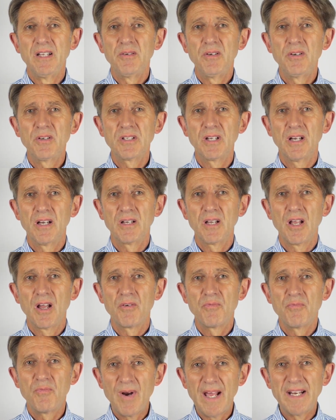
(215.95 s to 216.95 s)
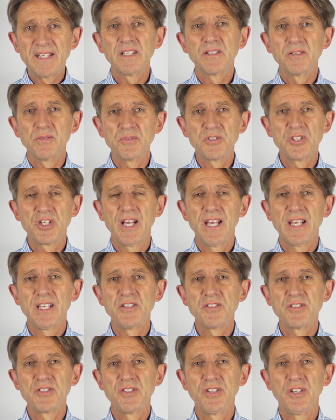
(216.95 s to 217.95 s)
look at a radical
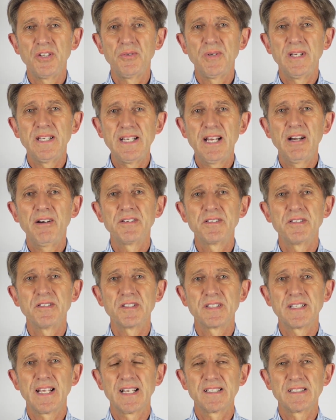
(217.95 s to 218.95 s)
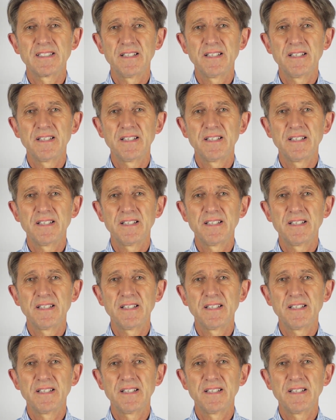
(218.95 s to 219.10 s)
change to inheritance tax.